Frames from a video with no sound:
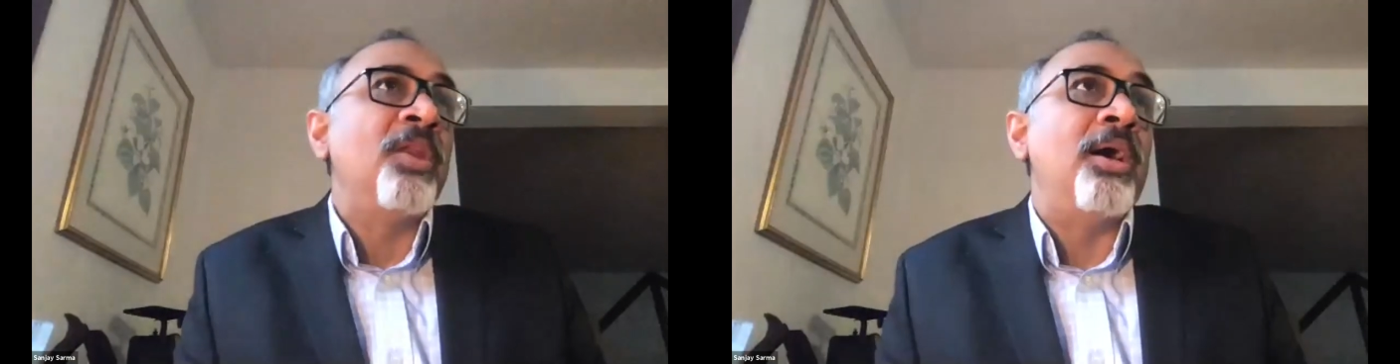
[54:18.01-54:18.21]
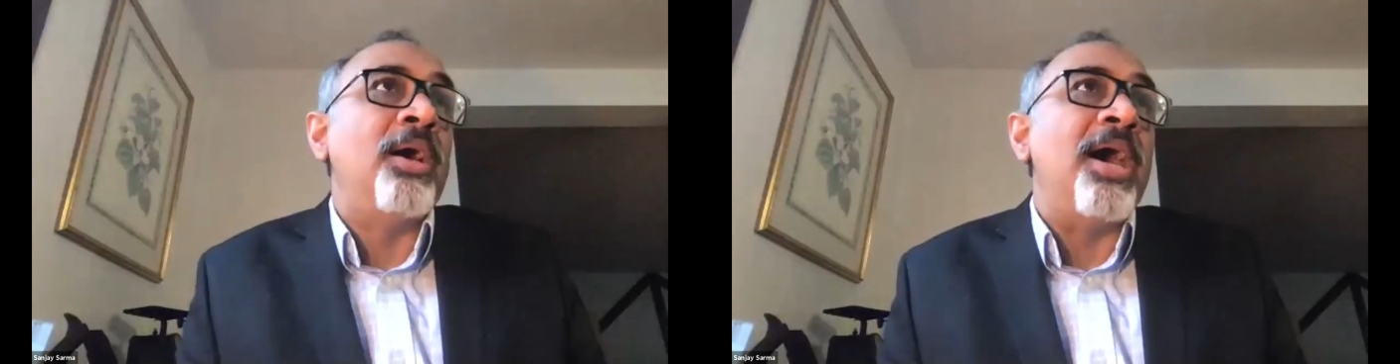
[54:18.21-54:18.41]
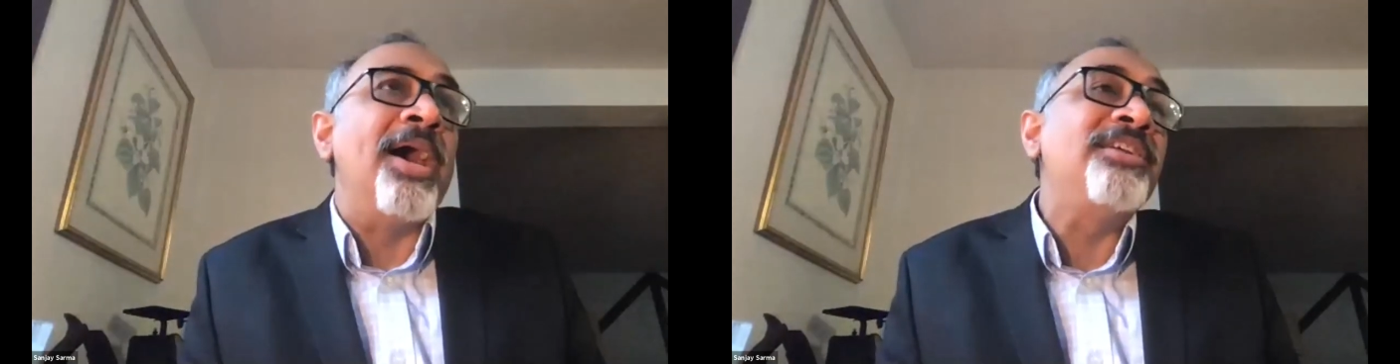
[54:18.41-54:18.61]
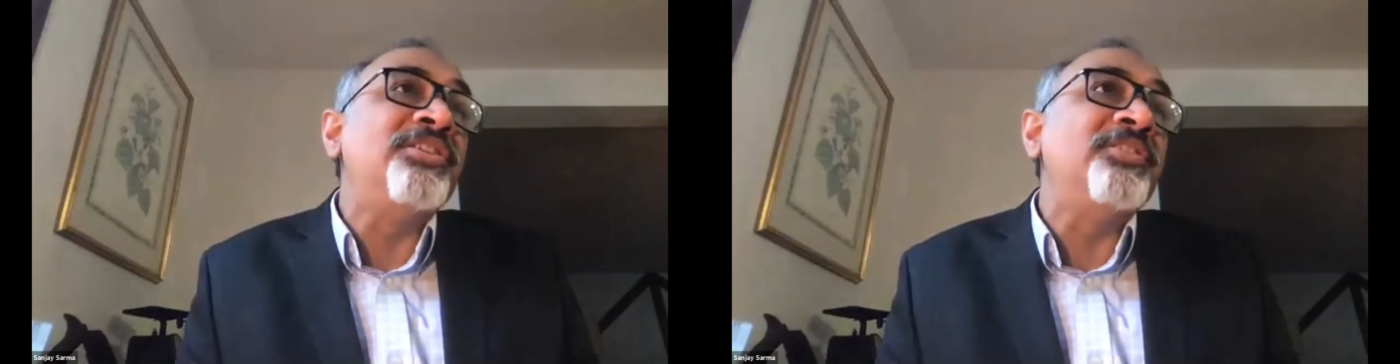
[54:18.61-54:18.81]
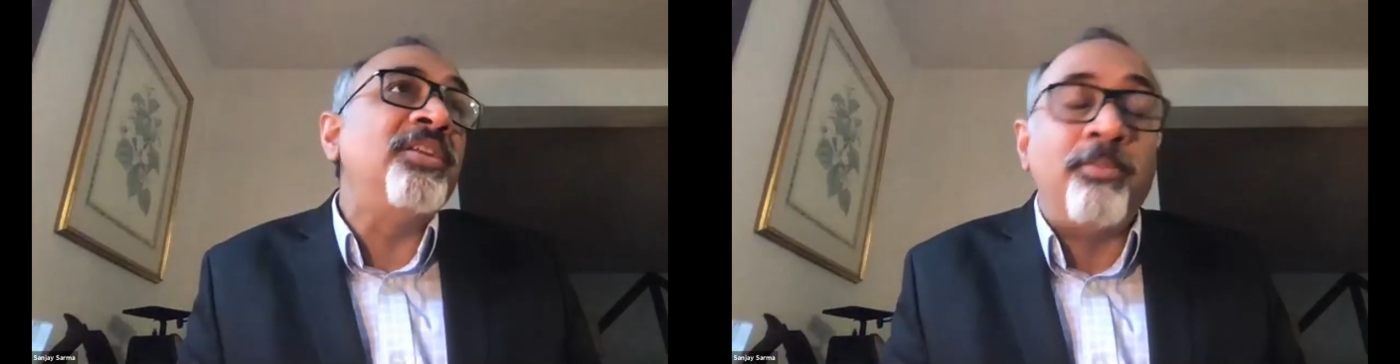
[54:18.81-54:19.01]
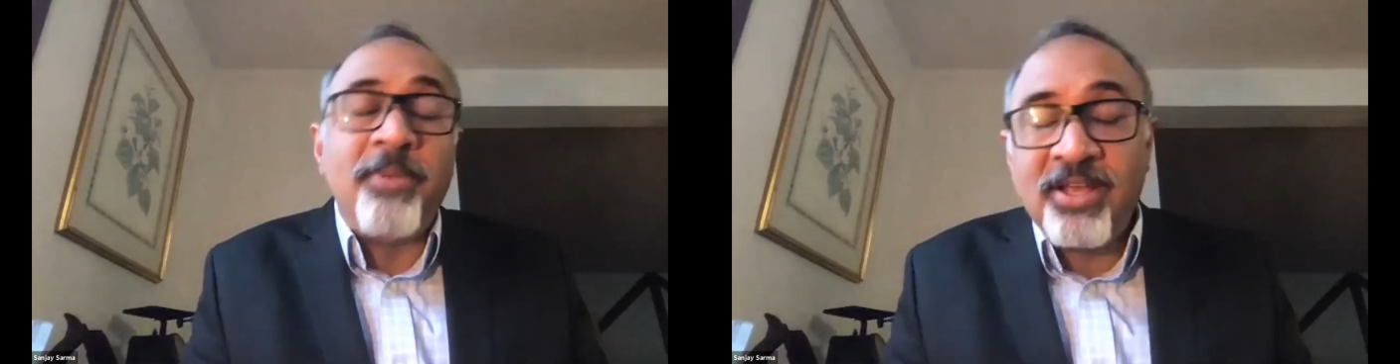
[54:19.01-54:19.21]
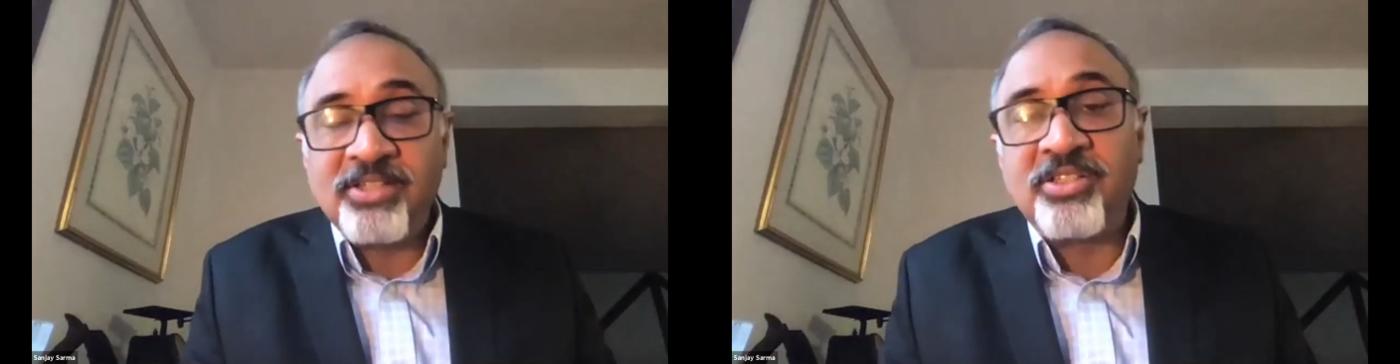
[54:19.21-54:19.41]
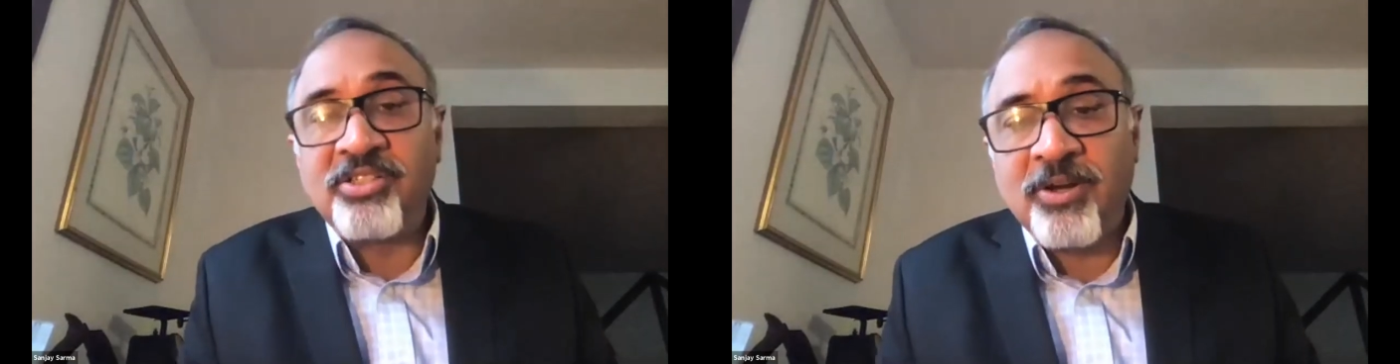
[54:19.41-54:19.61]
I actually think the biggest
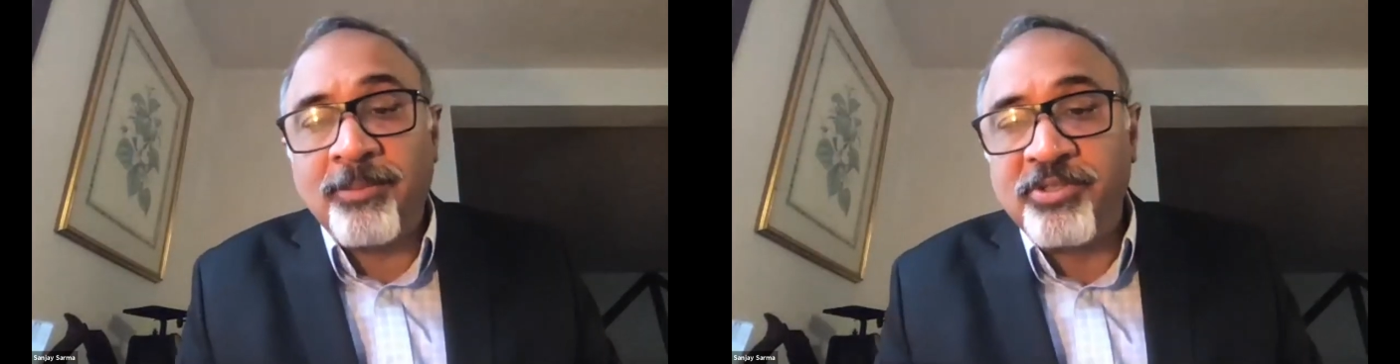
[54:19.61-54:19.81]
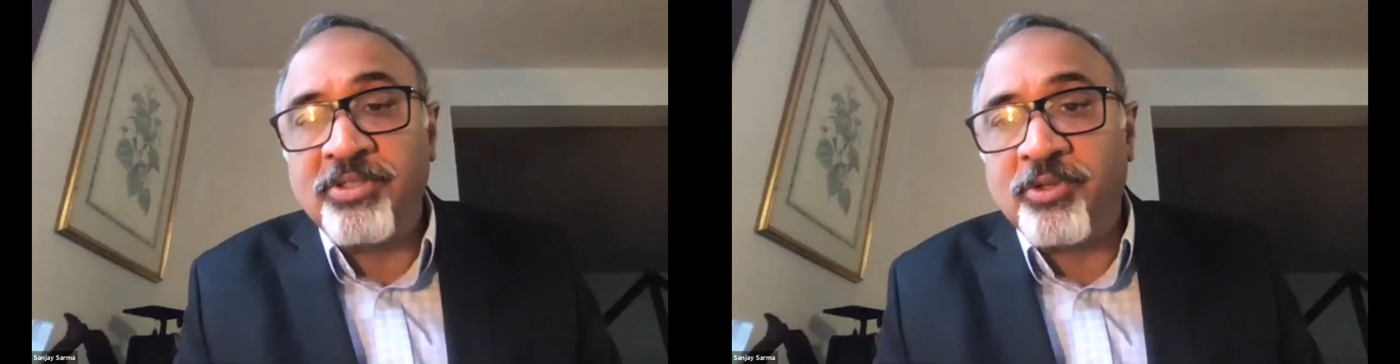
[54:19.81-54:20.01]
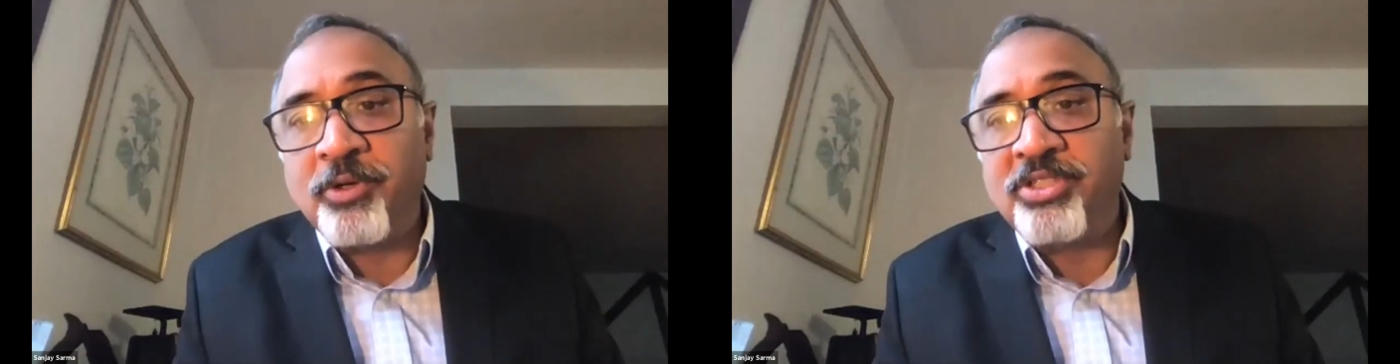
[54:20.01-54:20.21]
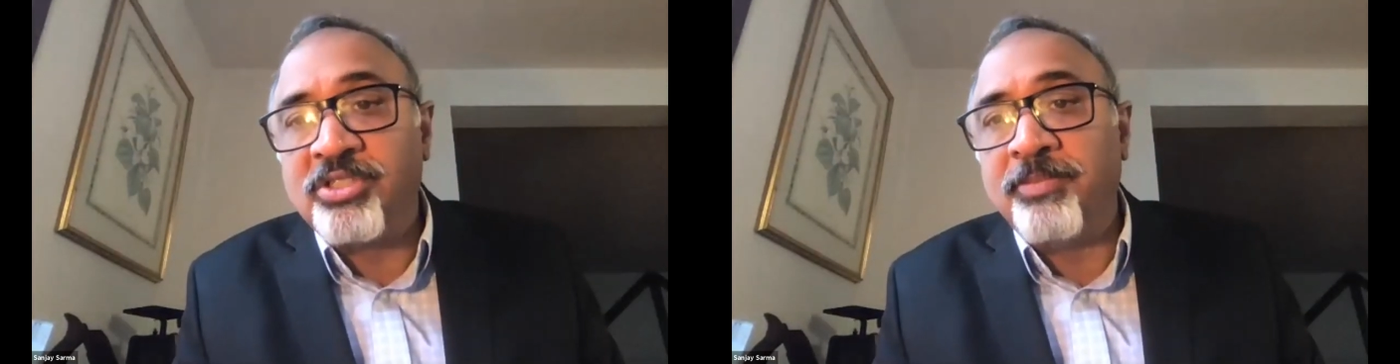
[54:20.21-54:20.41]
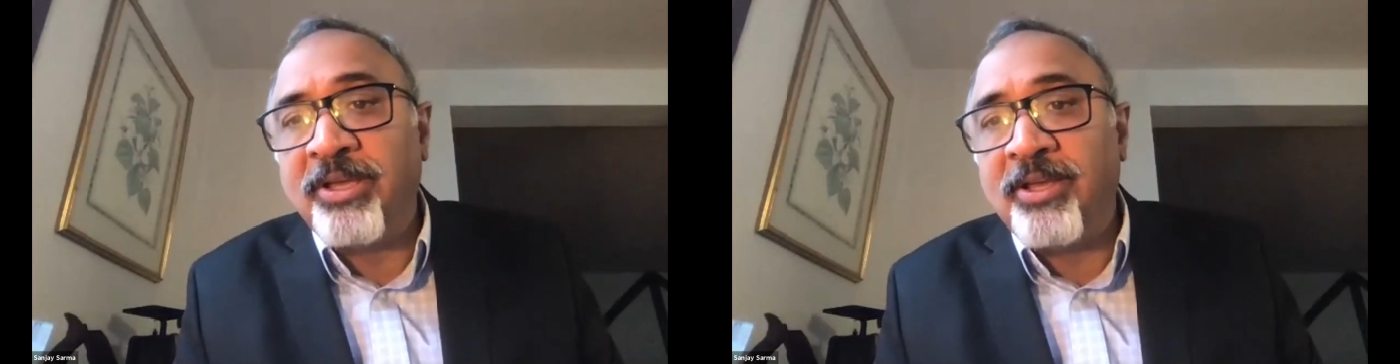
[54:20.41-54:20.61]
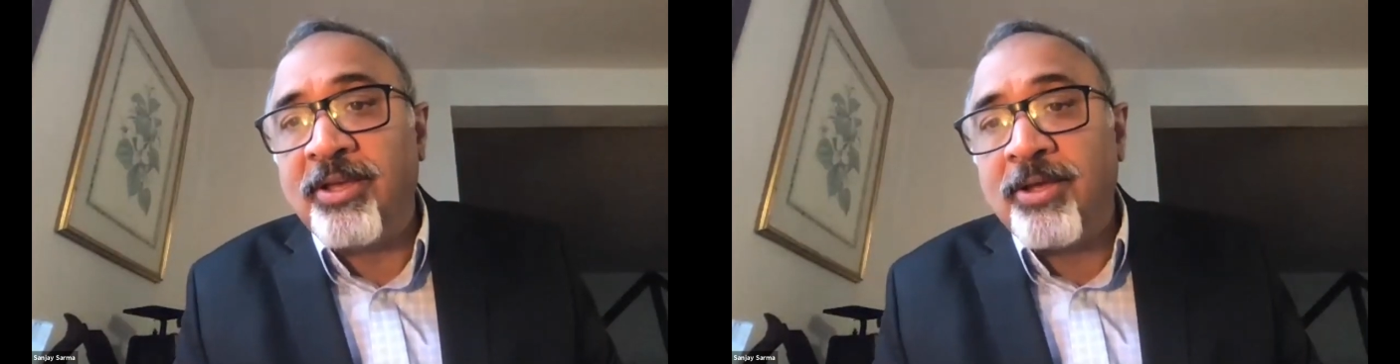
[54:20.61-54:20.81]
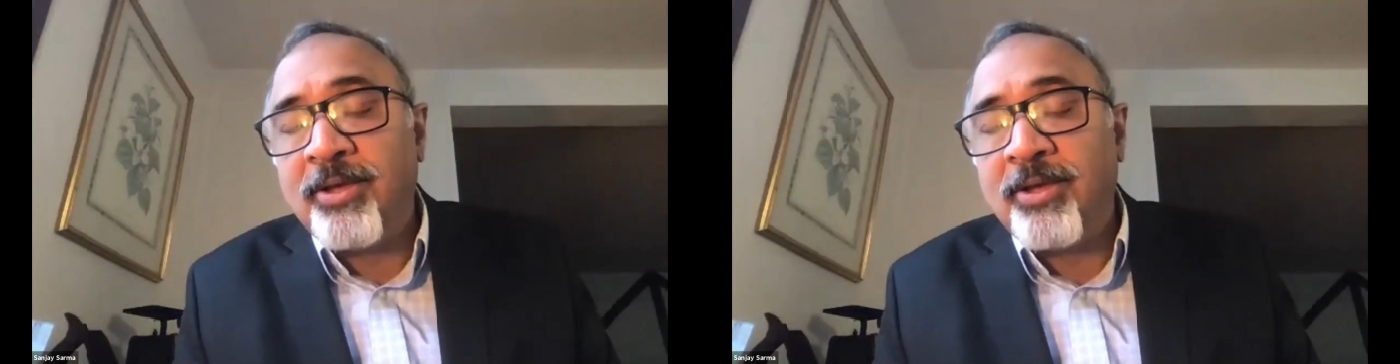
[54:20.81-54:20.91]
disruption is going to be